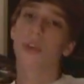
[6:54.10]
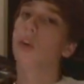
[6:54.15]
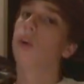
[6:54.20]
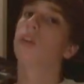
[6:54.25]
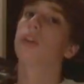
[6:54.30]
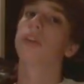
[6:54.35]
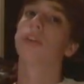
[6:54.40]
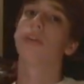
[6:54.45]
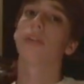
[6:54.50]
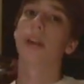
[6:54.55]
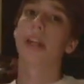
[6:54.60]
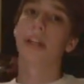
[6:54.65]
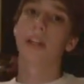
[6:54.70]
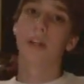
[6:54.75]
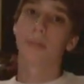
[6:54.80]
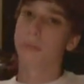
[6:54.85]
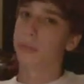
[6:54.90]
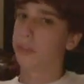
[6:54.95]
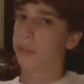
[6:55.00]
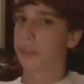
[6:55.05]
of all, great
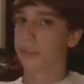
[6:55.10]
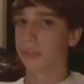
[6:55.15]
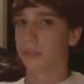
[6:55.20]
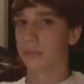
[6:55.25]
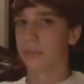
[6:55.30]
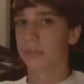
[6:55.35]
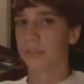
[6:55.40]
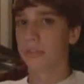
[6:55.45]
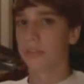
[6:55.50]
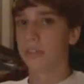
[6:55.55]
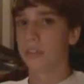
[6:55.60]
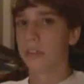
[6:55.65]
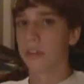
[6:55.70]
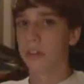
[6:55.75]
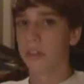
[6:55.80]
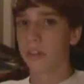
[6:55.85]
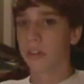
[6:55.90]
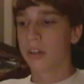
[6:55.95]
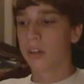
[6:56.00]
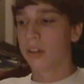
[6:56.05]
commercial.
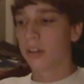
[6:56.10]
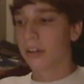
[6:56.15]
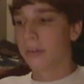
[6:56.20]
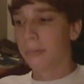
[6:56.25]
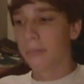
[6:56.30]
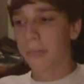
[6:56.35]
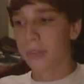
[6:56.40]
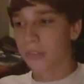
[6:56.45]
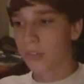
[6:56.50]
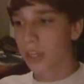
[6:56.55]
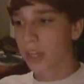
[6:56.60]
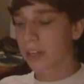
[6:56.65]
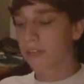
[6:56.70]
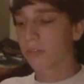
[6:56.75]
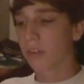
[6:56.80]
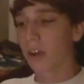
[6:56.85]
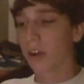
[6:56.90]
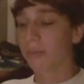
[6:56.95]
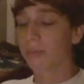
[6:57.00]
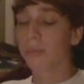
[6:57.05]
But
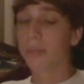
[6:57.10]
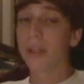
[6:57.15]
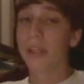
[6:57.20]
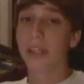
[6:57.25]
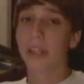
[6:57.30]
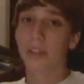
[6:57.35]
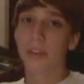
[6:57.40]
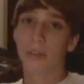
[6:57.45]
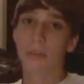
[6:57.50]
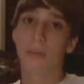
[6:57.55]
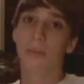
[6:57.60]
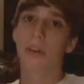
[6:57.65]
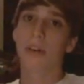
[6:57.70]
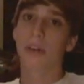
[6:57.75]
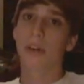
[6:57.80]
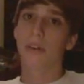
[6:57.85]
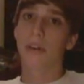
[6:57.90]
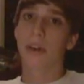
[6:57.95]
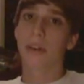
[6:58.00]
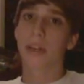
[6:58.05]
second of all, I really do want
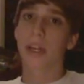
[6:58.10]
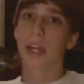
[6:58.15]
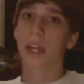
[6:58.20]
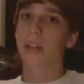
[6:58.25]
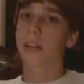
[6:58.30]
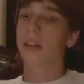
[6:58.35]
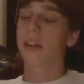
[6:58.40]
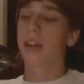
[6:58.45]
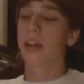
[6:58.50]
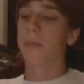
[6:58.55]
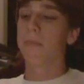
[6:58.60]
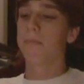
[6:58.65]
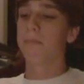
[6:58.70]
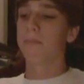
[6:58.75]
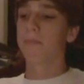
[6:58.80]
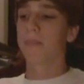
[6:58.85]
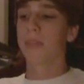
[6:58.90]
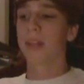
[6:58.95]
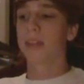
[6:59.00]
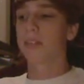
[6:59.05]
to know how they got the name.
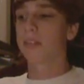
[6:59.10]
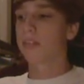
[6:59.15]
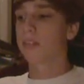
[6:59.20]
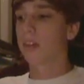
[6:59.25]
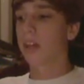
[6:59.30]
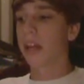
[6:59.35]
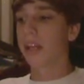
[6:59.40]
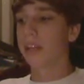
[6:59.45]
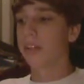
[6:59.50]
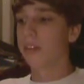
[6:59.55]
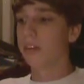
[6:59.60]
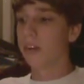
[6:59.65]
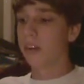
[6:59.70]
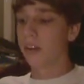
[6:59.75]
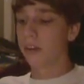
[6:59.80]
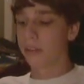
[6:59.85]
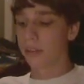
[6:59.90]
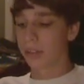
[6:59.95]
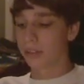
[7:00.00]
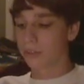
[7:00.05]
I
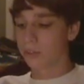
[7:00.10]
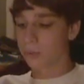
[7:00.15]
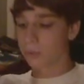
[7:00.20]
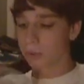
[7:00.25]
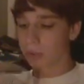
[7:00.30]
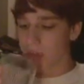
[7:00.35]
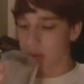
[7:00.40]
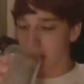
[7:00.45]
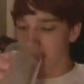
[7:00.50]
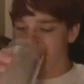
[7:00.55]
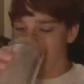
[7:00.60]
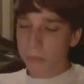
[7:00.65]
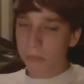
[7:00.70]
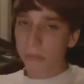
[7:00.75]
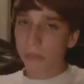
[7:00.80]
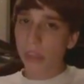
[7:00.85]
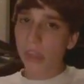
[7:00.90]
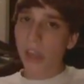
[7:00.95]
know that story's not true.